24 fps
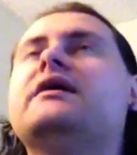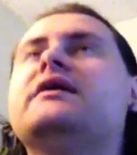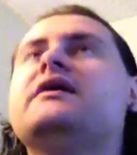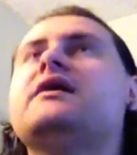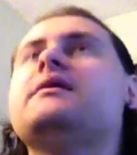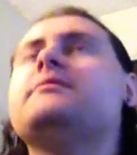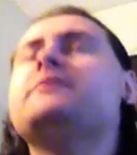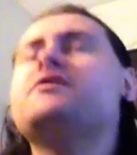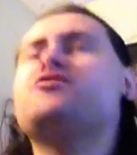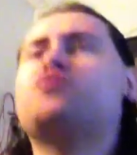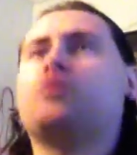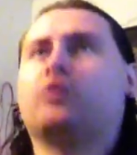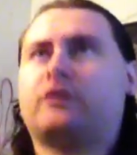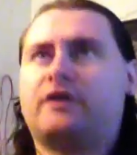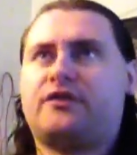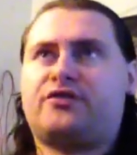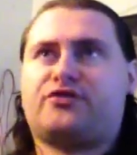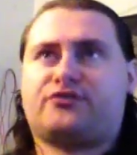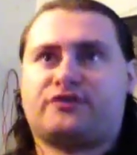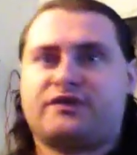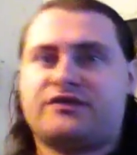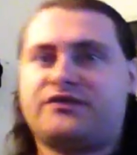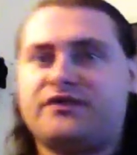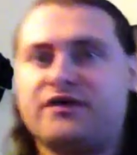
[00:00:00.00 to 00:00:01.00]
It means one of
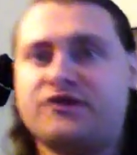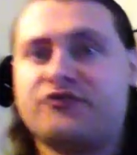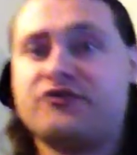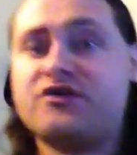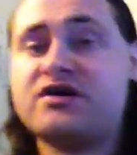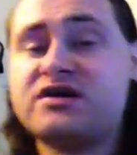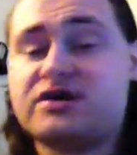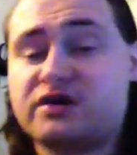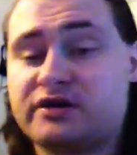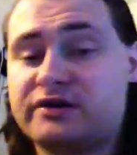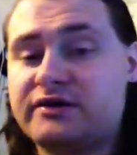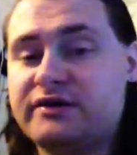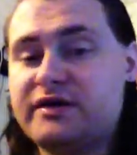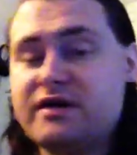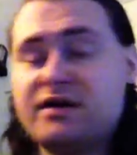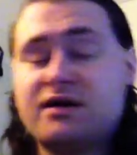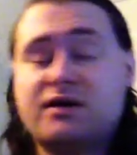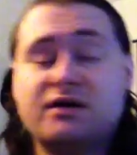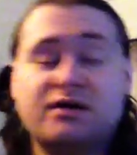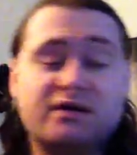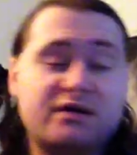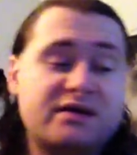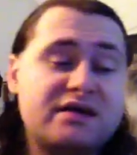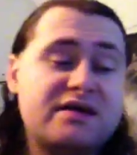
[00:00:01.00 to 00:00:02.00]
three things. It can, it
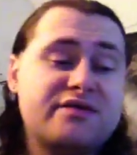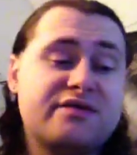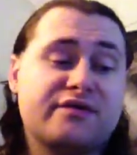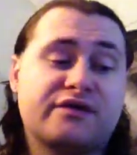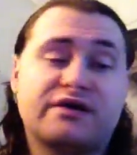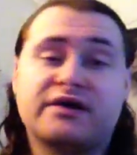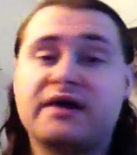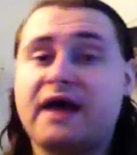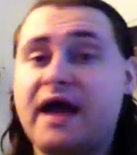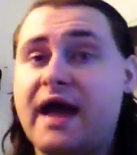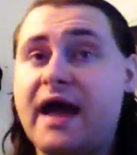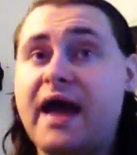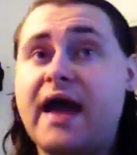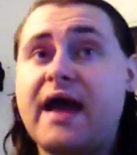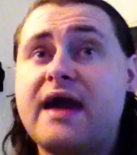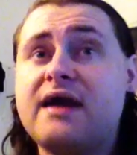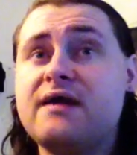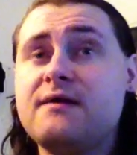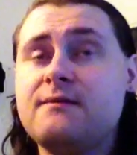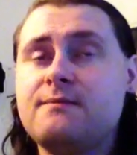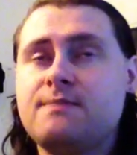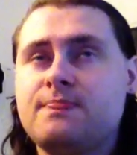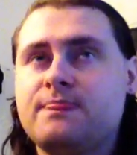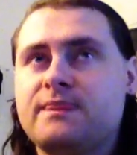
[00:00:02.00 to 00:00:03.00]
can either
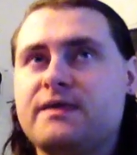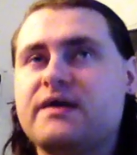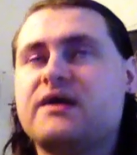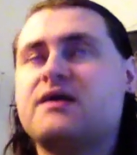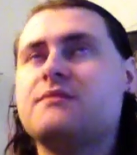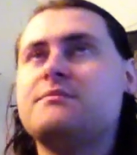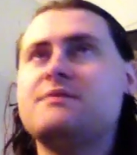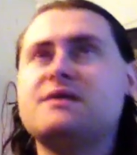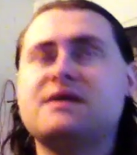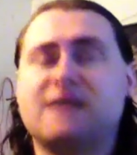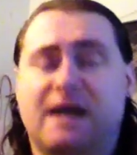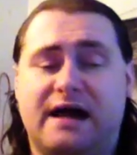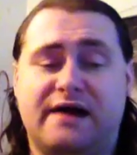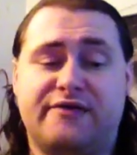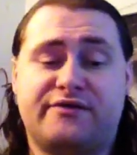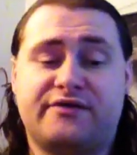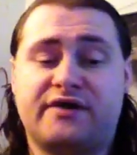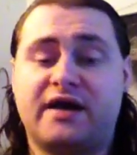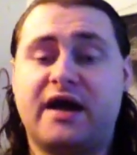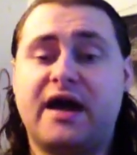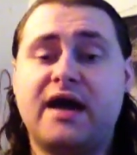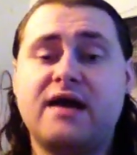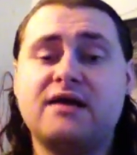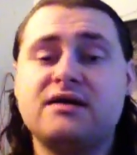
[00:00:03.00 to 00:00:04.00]
a it can mean either
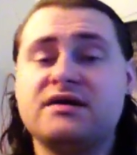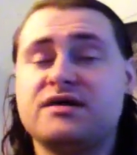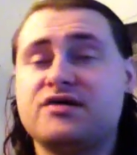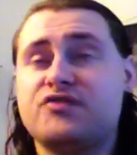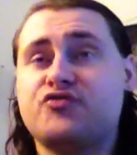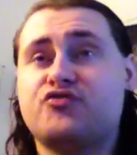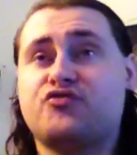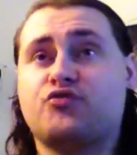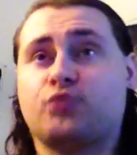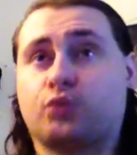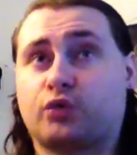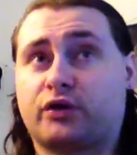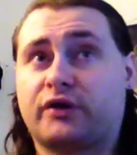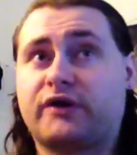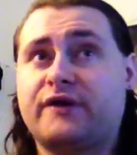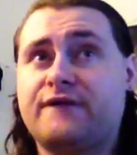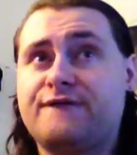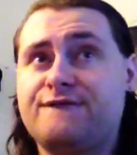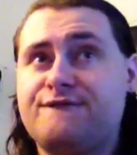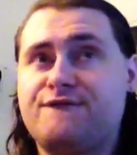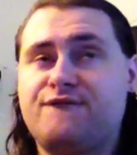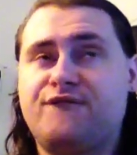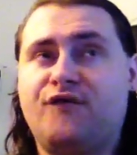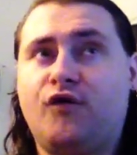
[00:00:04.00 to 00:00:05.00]
a he's
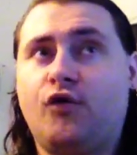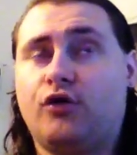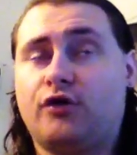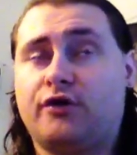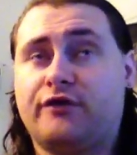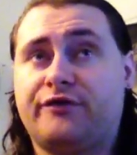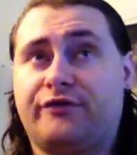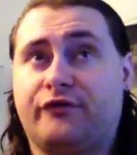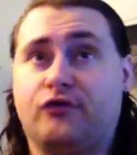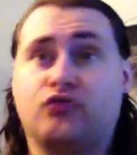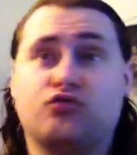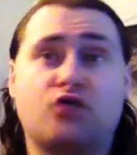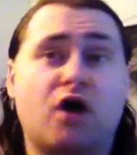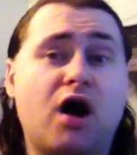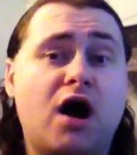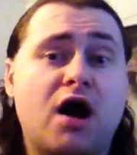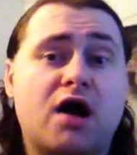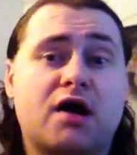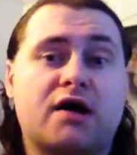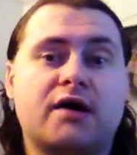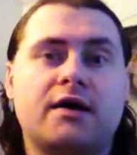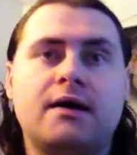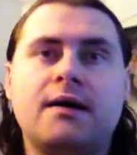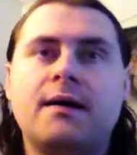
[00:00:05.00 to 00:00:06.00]
working for The
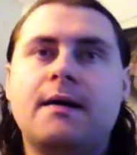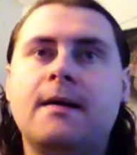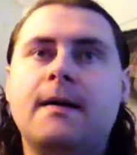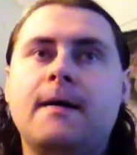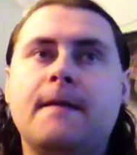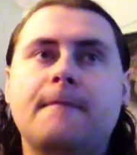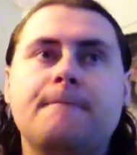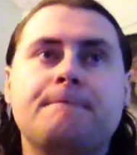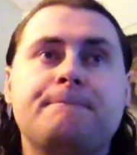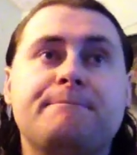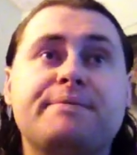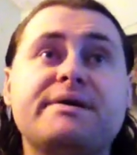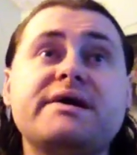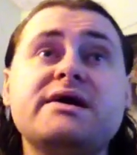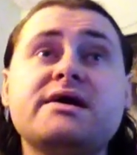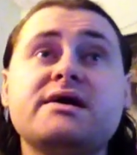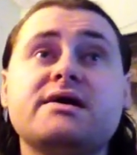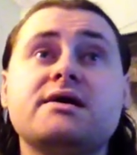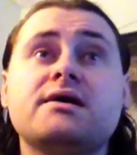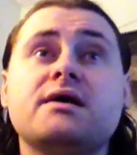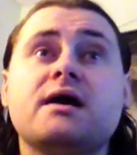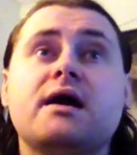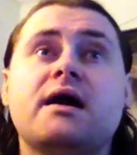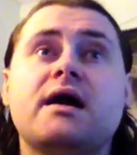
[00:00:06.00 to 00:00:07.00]
Rock,
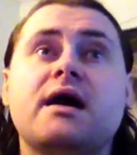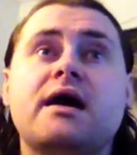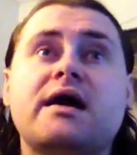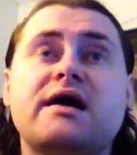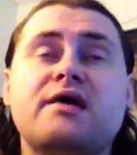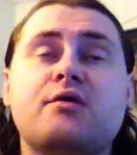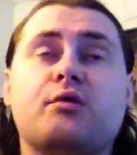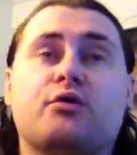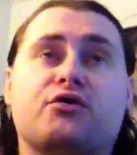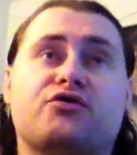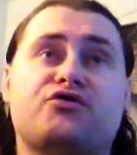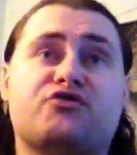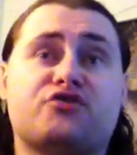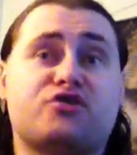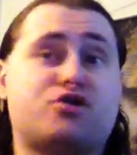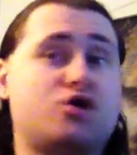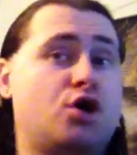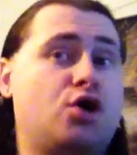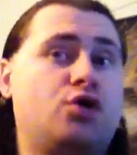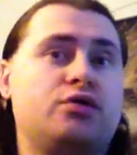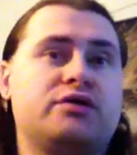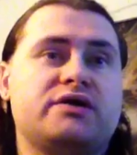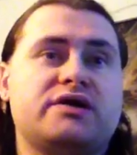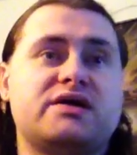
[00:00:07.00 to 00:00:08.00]
b he wants to
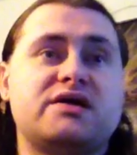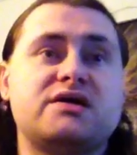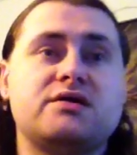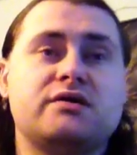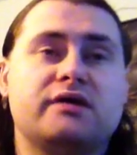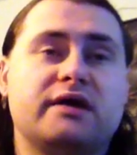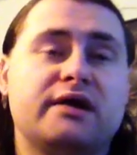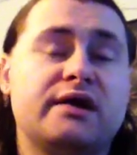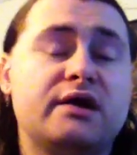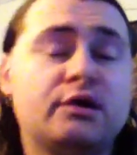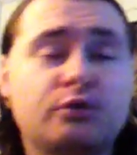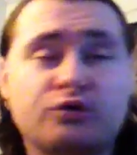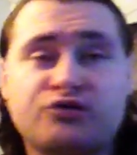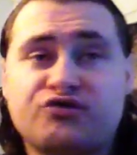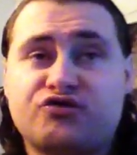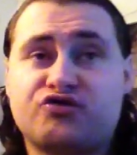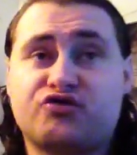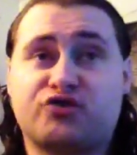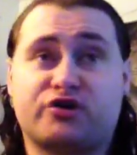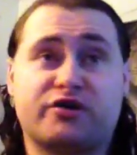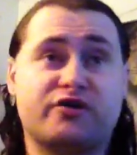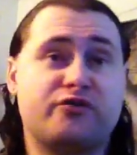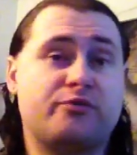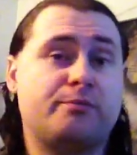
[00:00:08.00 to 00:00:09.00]
go. He he wants to
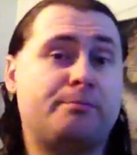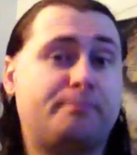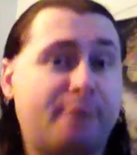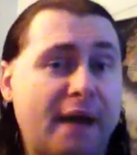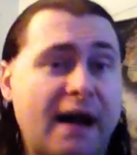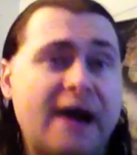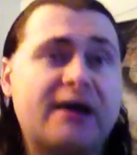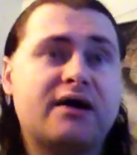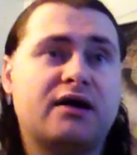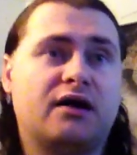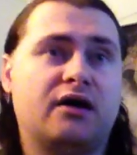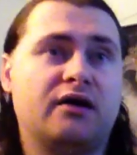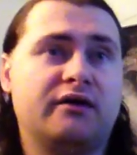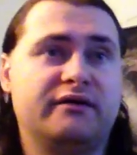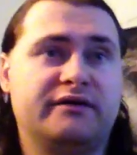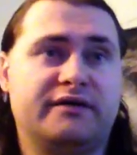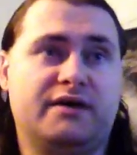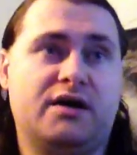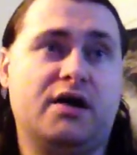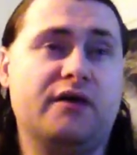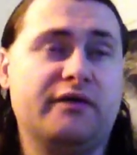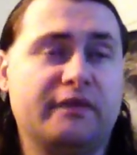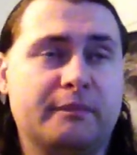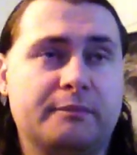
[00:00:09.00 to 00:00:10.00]
turn his back on
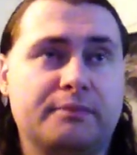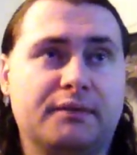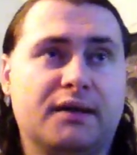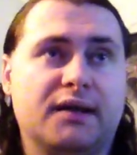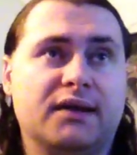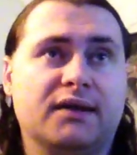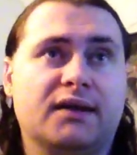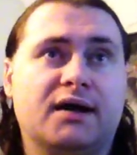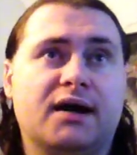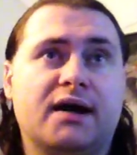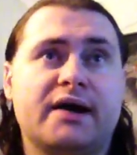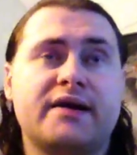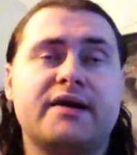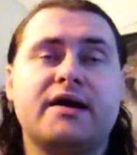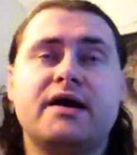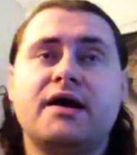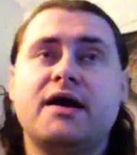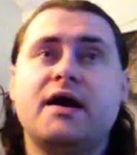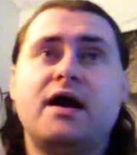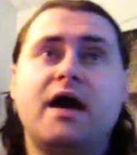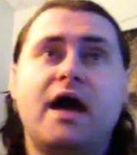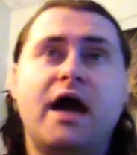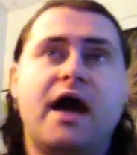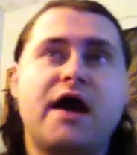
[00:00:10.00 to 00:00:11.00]
on the bloodline
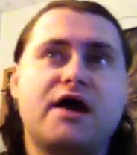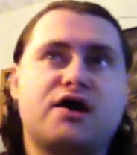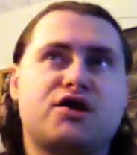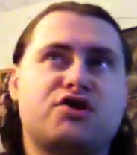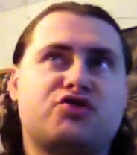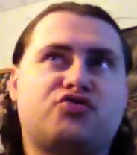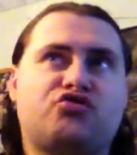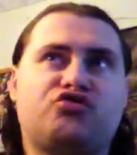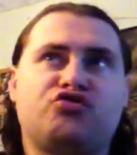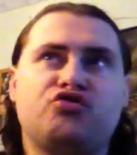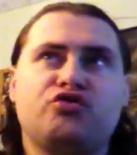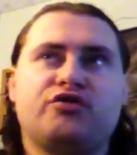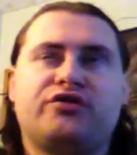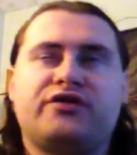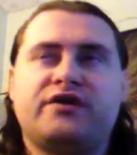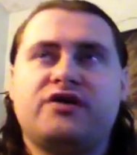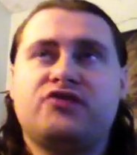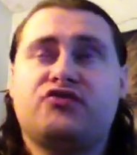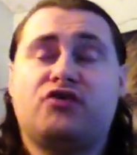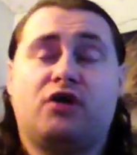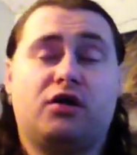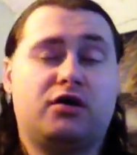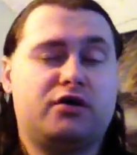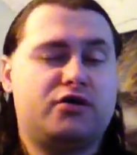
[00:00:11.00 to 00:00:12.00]
and do
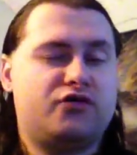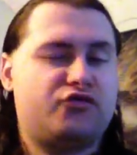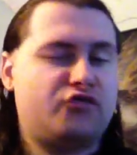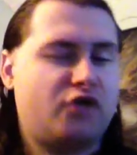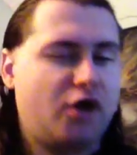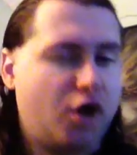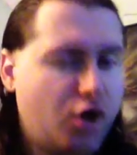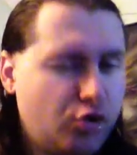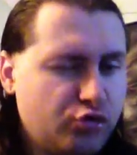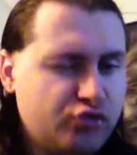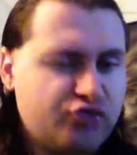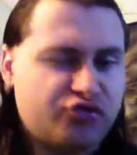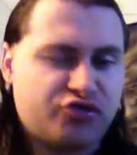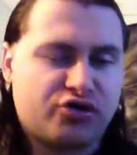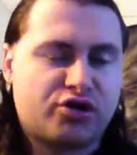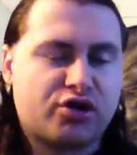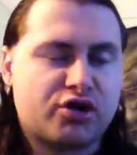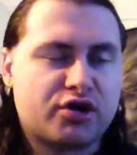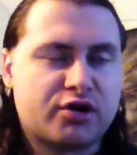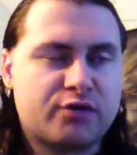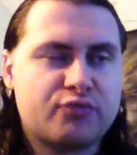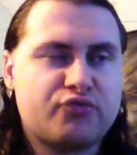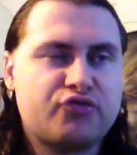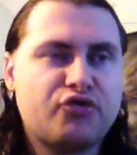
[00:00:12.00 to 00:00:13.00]
things on his own
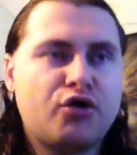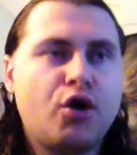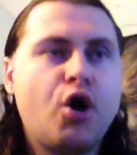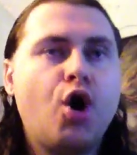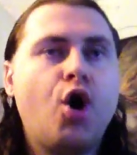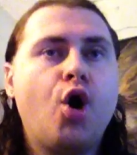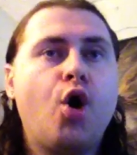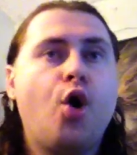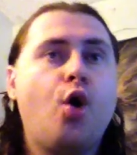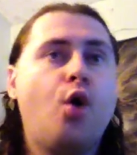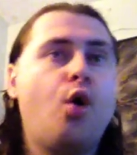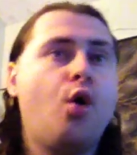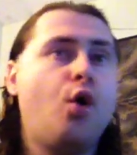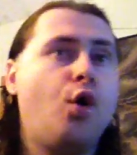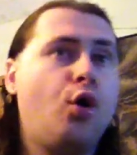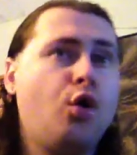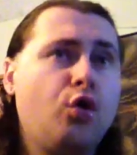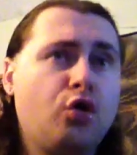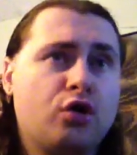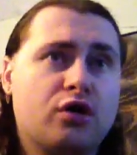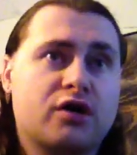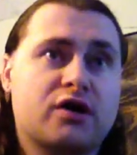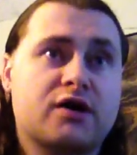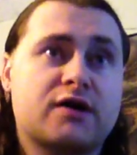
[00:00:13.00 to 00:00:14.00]
terms,
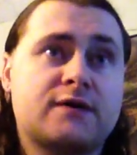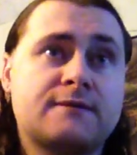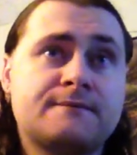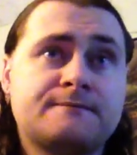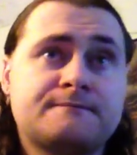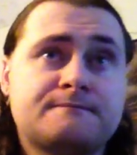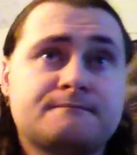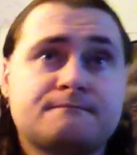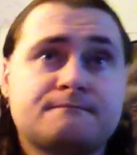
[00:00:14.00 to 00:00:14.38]
or